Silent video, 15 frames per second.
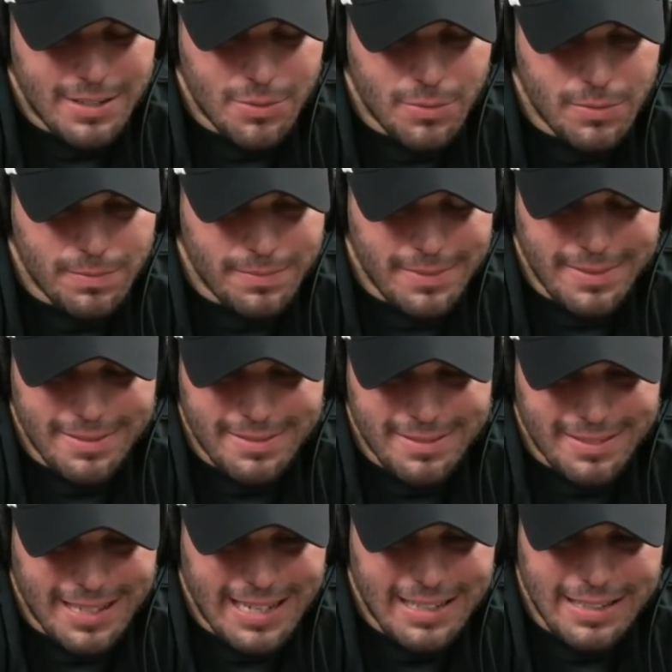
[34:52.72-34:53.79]
guess
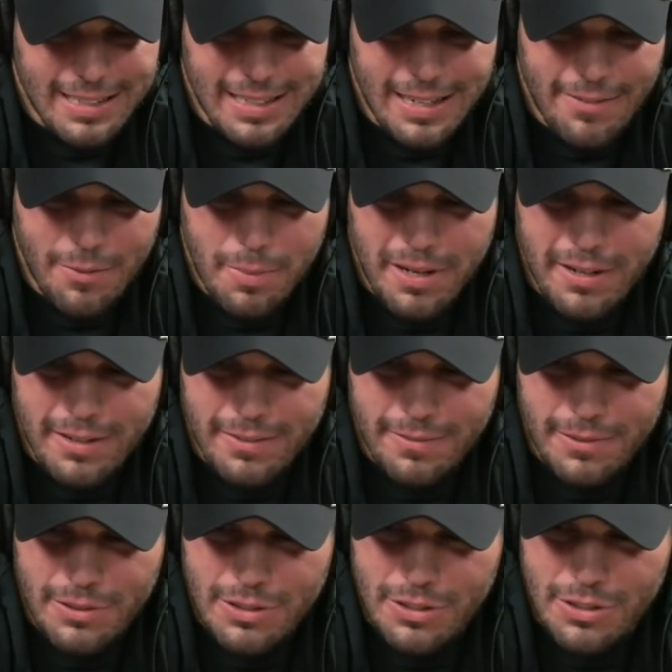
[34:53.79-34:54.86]
lately everybody
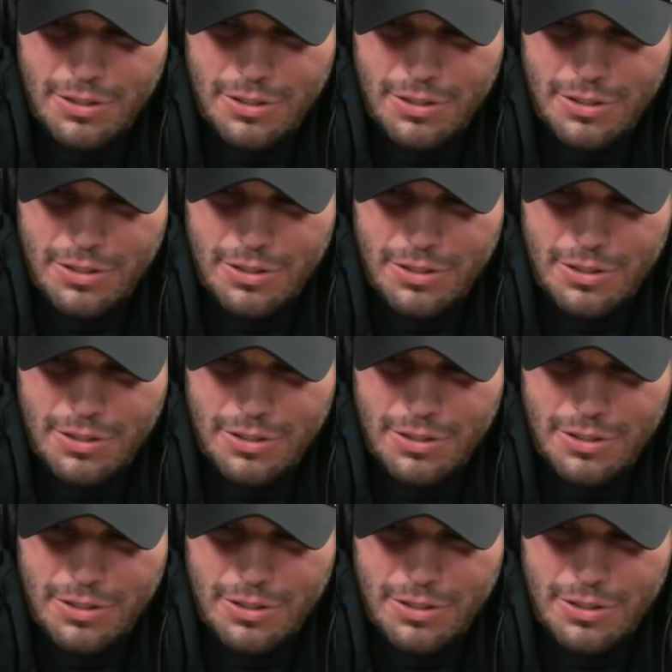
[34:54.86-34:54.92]
feels